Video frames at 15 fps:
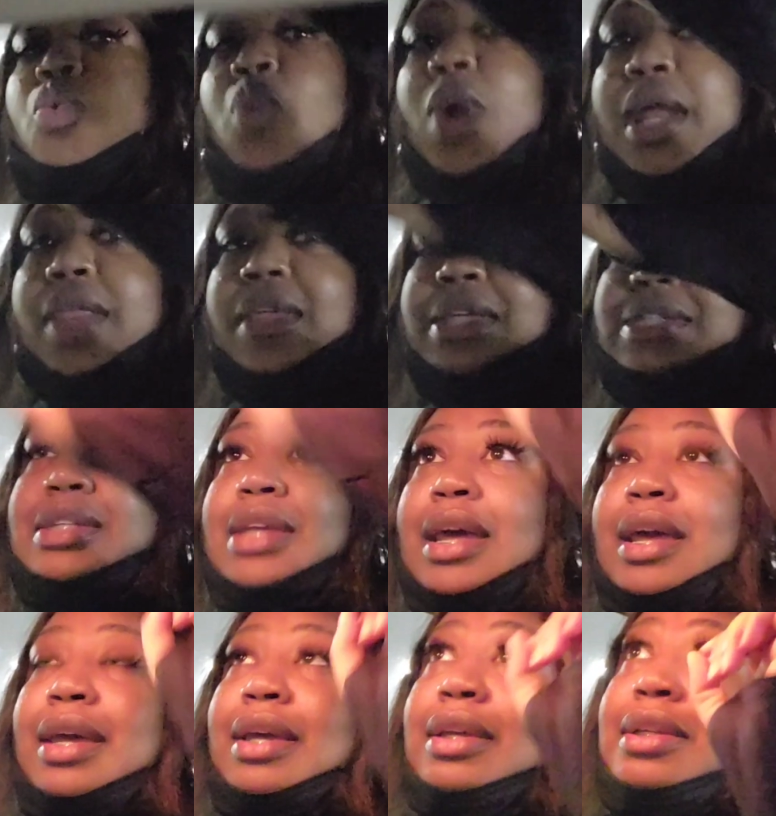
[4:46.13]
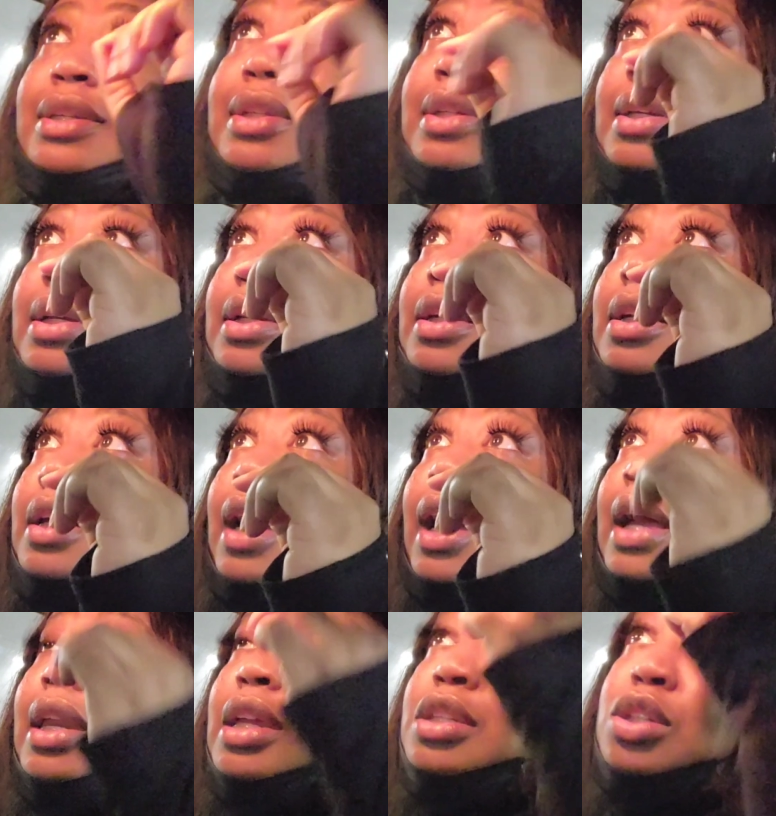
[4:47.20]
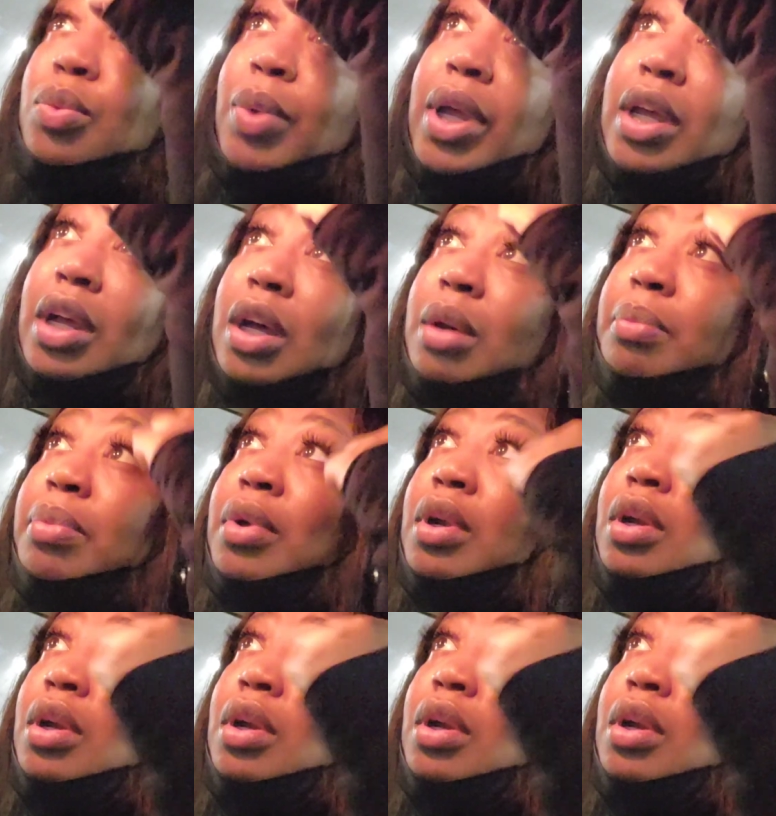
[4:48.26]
One of these days, I need to wake up